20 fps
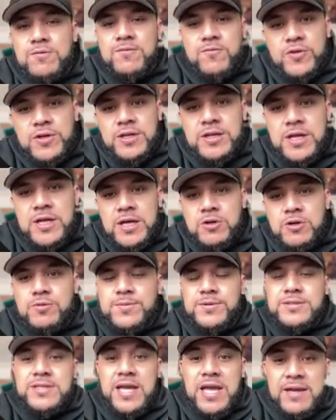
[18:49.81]
freaking hungry
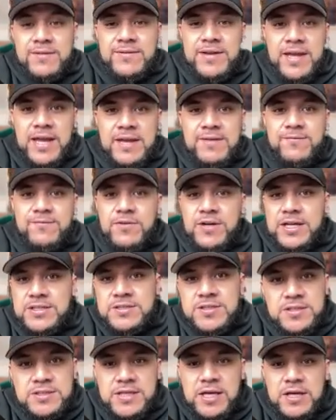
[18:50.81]
because I haven't ate for
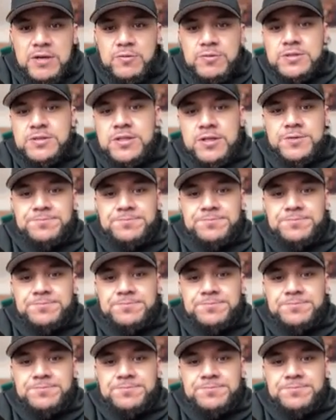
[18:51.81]
6 hours.